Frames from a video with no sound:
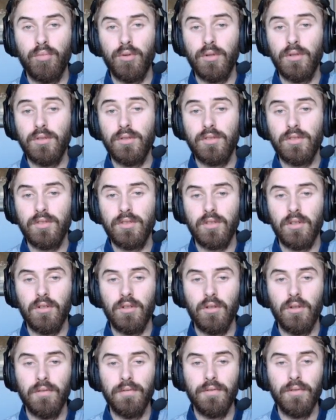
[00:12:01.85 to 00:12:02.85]
points
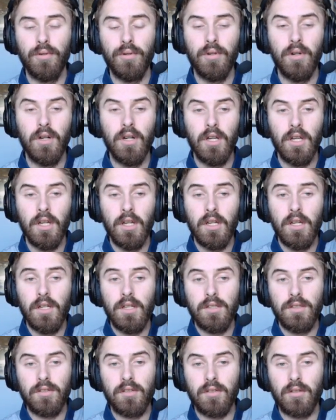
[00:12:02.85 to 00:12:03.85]
on offer.
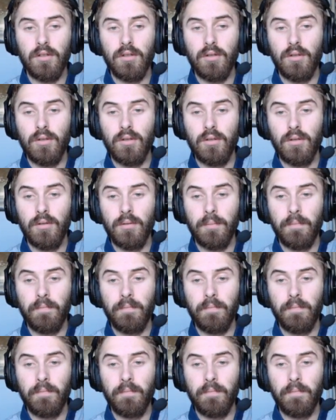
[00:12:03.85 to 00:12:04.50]
So